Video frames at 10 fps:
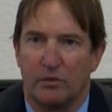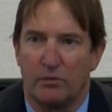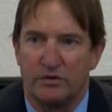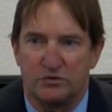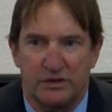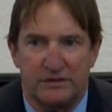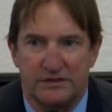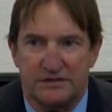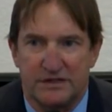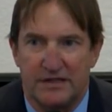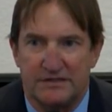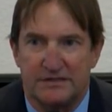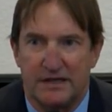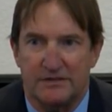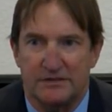Well, we treated this
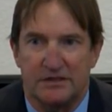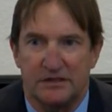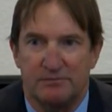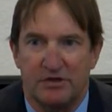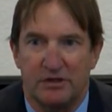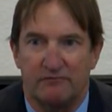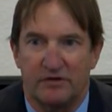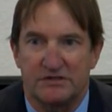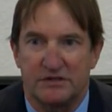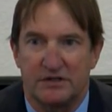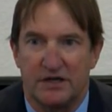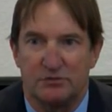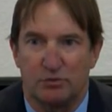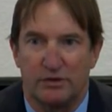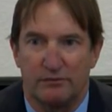case as an independent
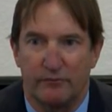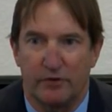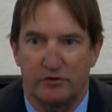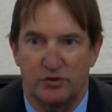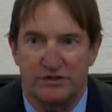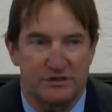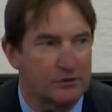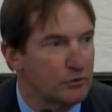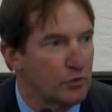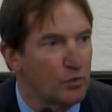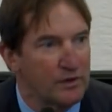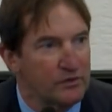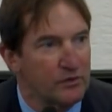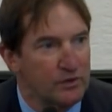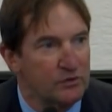investigation. We addressed it the way
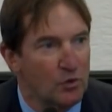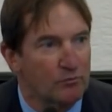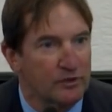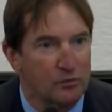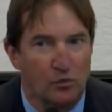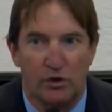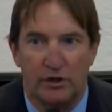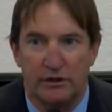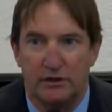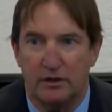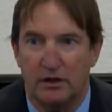that we normally would.